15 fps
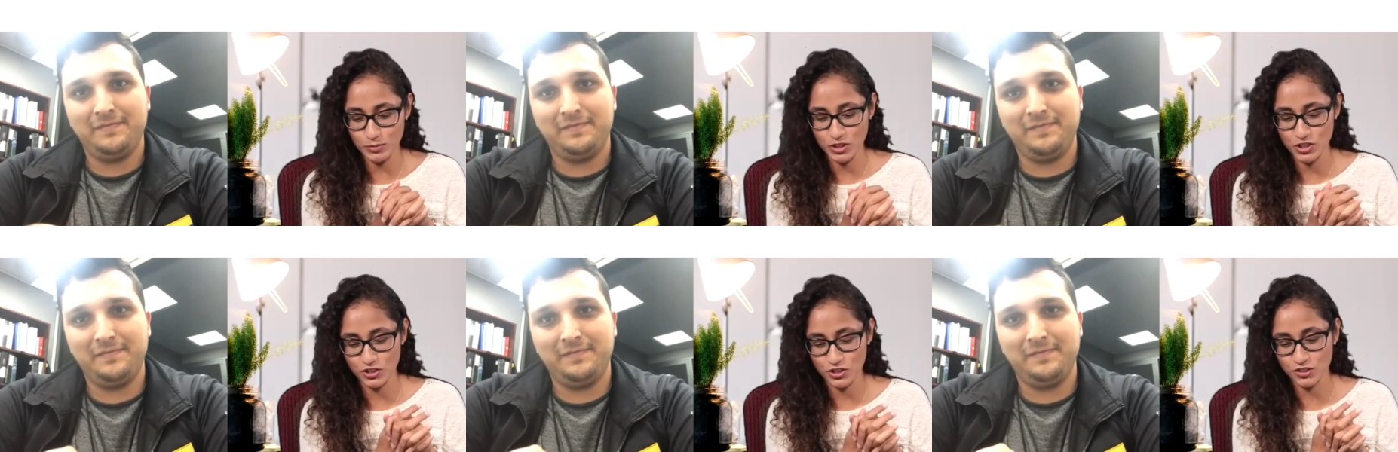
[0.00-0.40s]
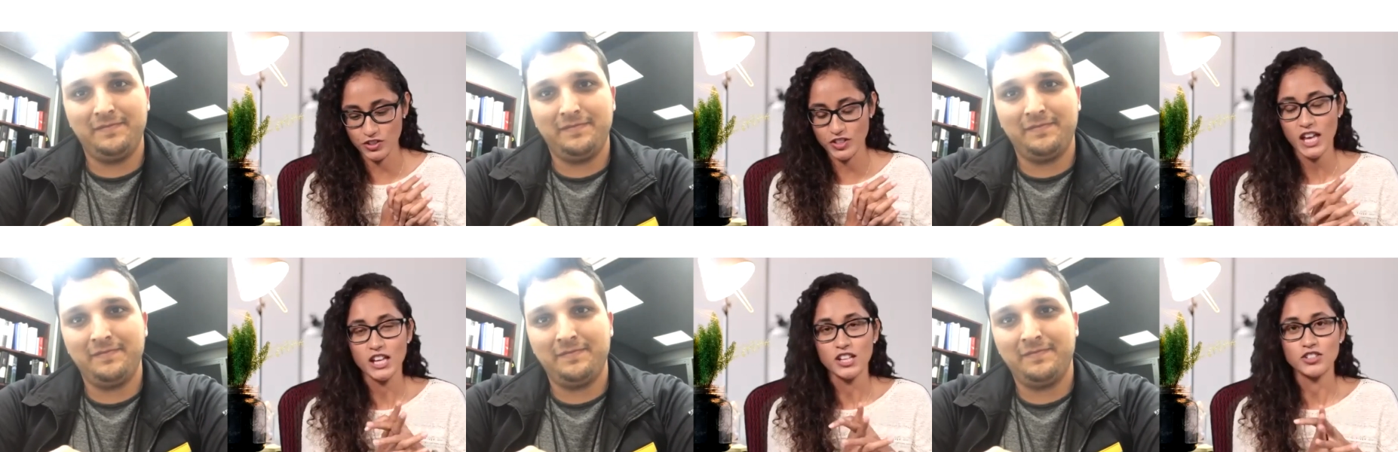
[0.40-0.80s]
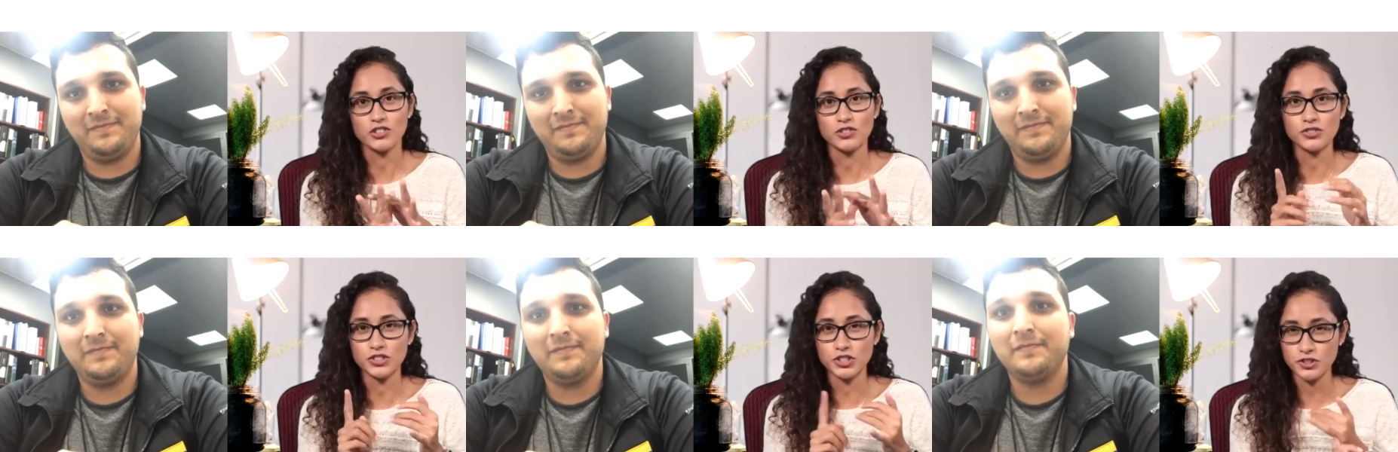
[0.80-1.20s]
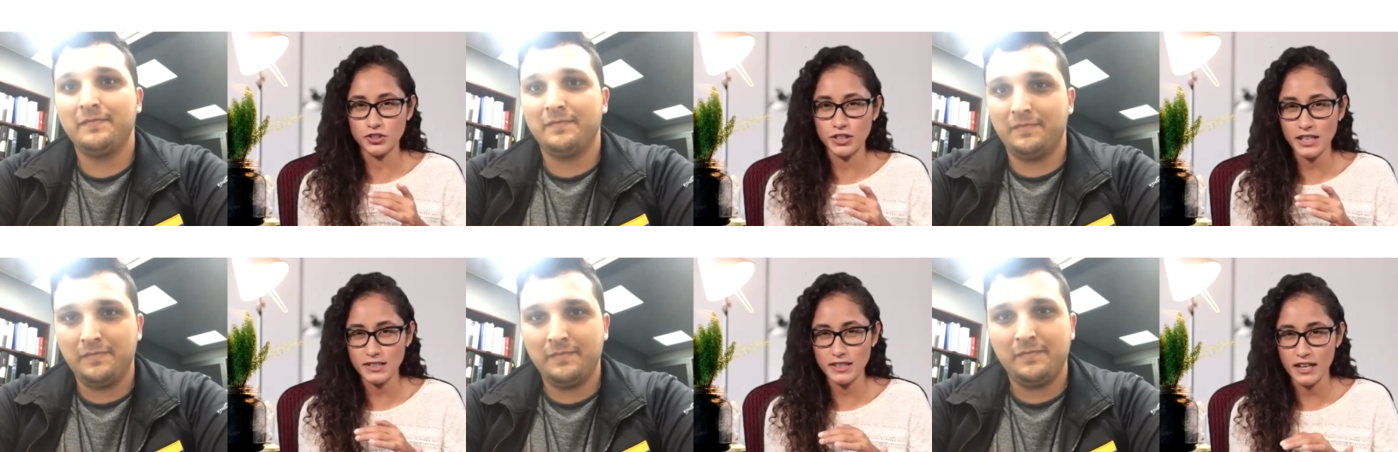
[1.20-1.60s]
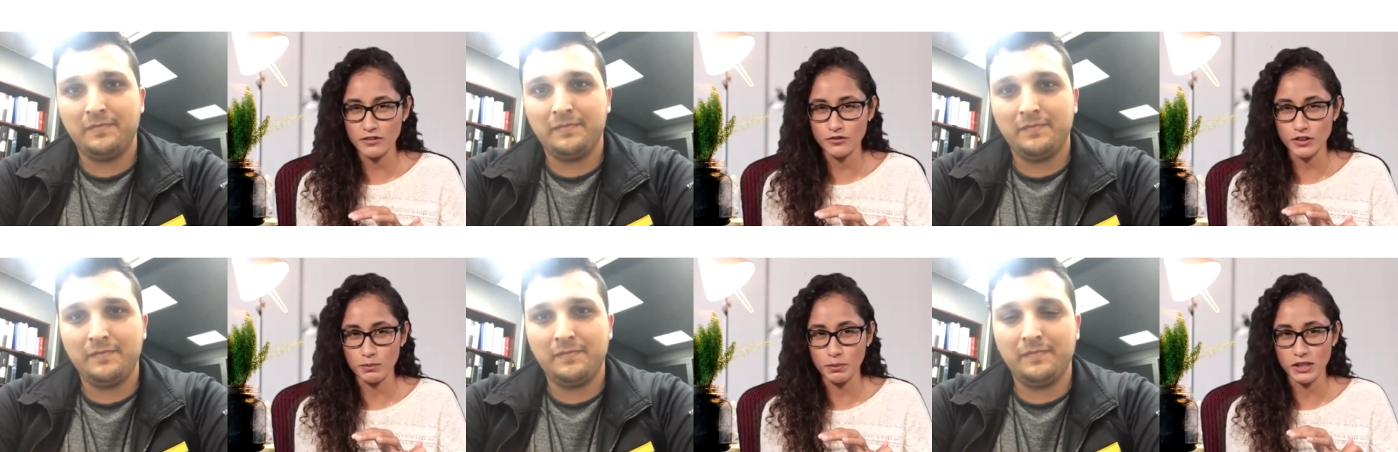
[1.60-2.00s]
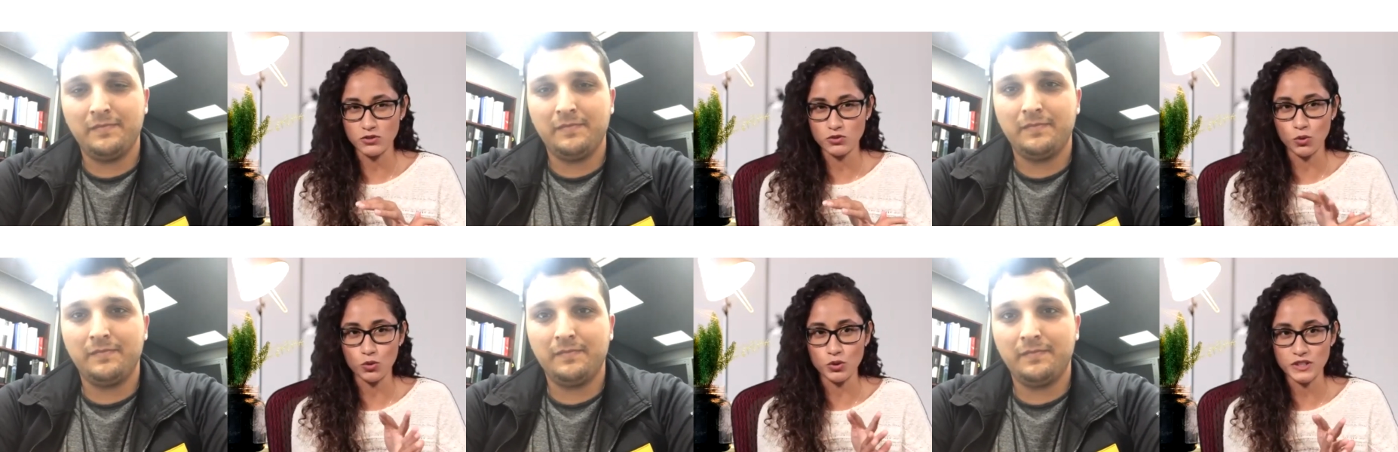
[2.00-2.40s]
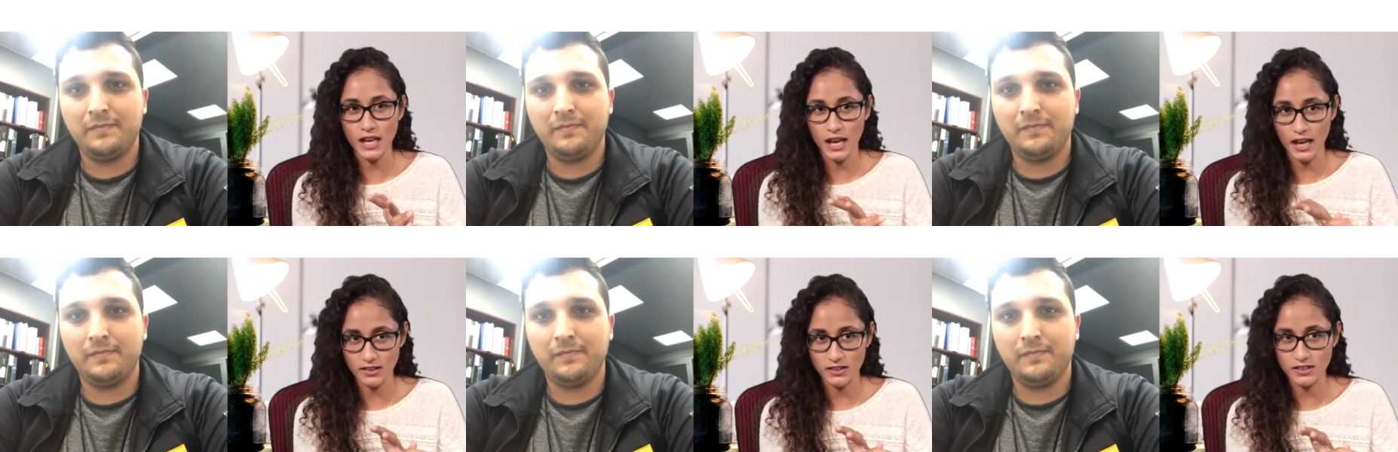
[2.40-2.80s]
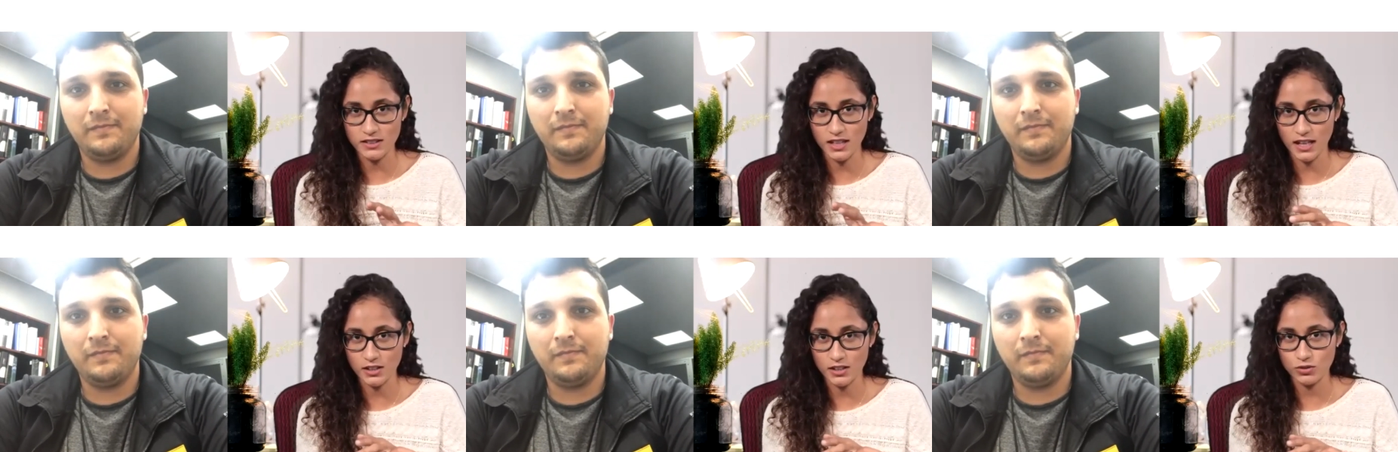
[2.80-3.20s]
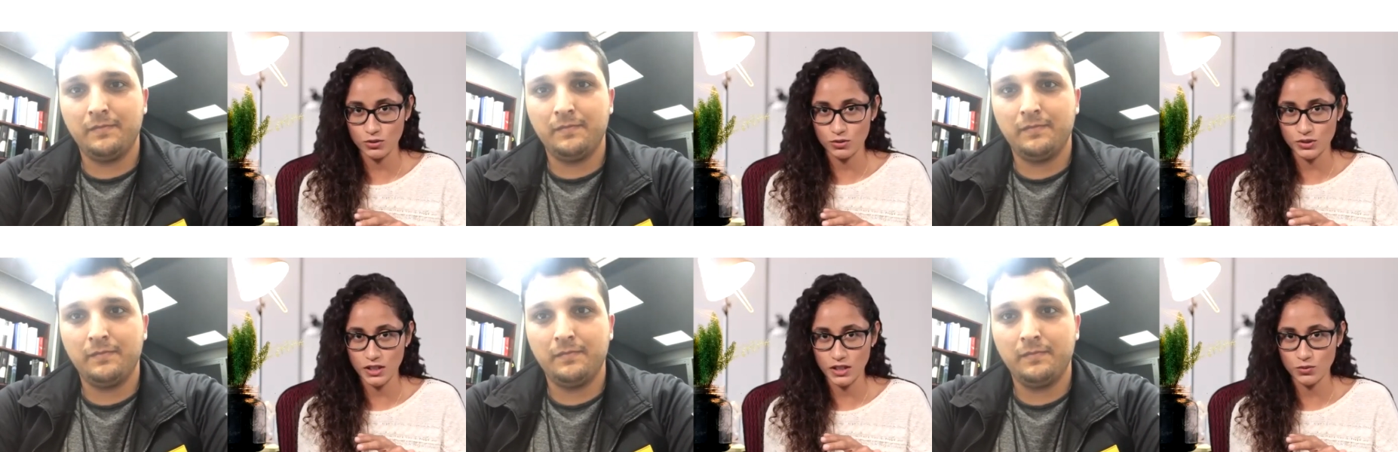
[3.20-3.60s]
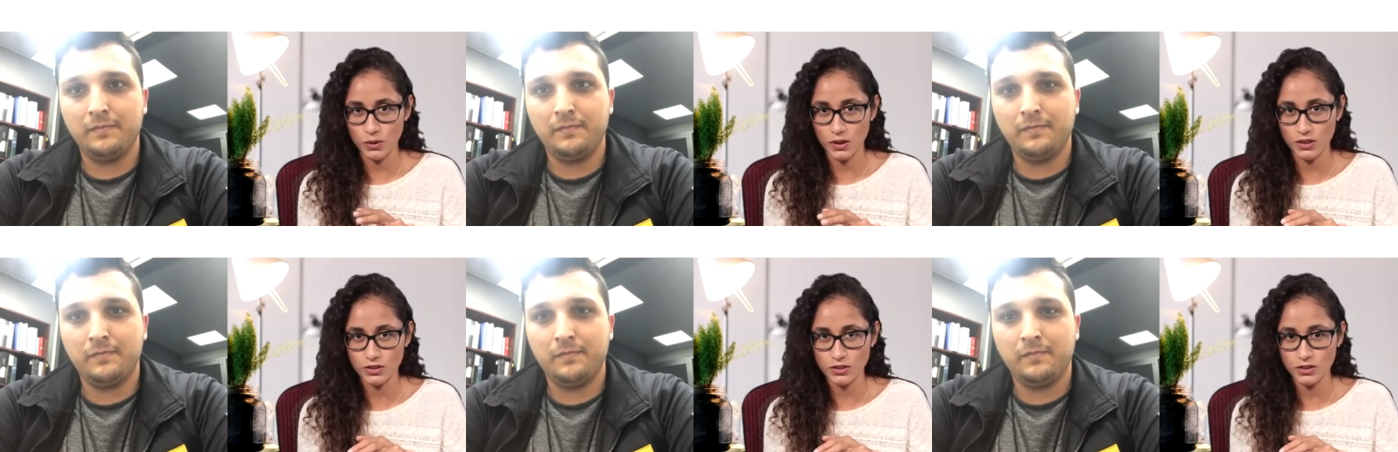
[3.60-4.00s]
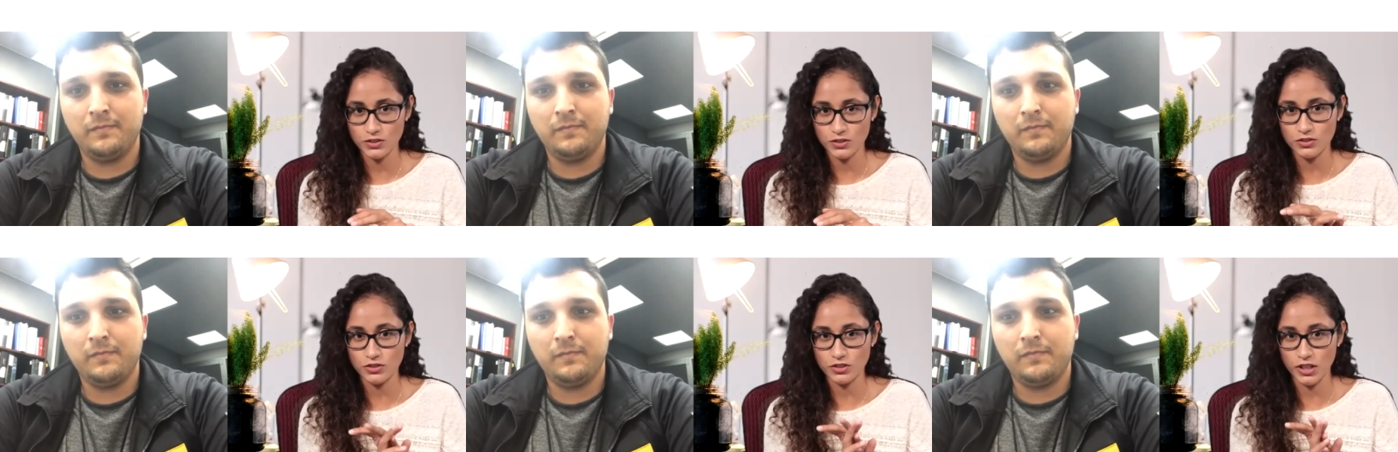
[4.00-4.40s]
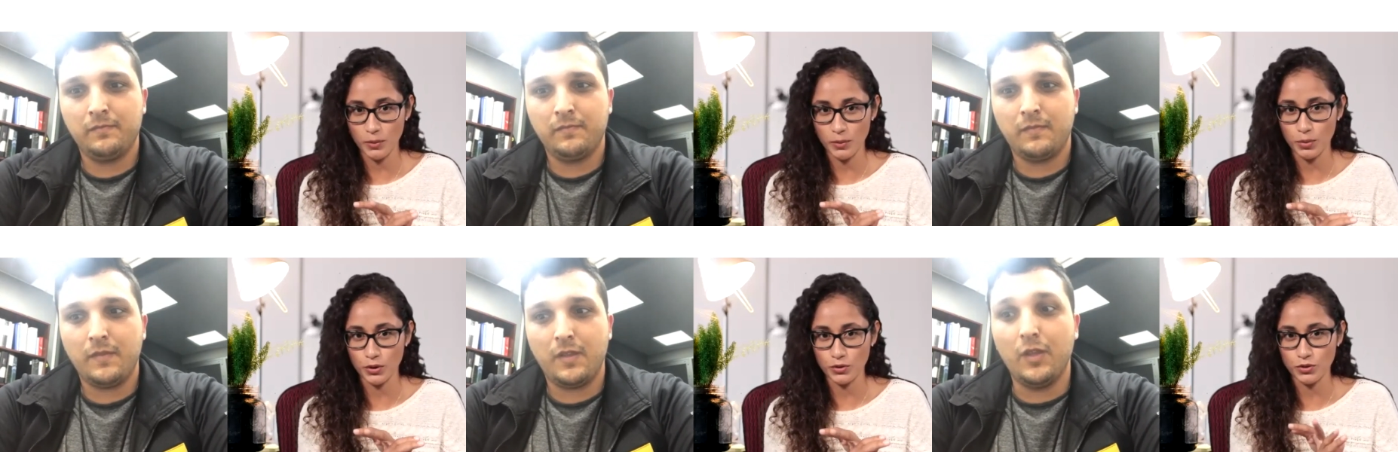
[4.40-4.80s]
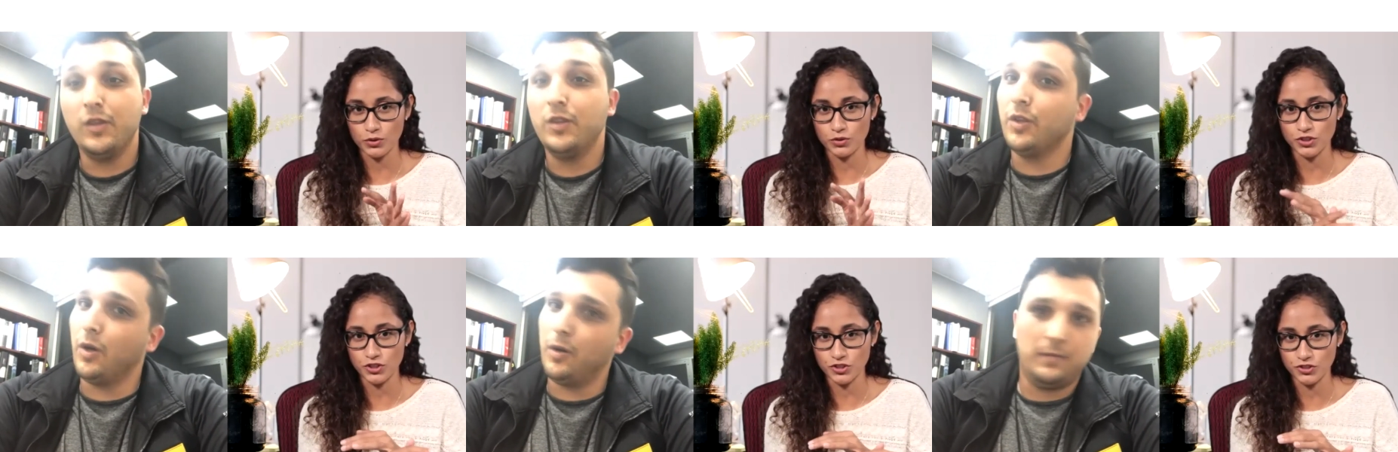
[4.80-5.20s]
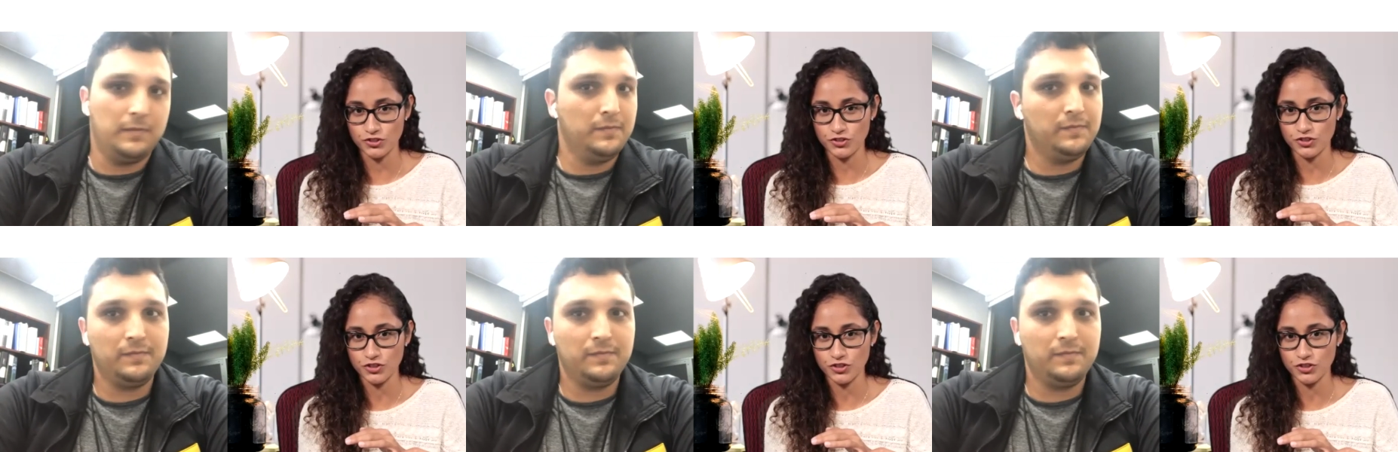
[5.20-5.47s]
Speaker 1: materials. So, did you get the FE Bites course and the statics course as well? You got both? no.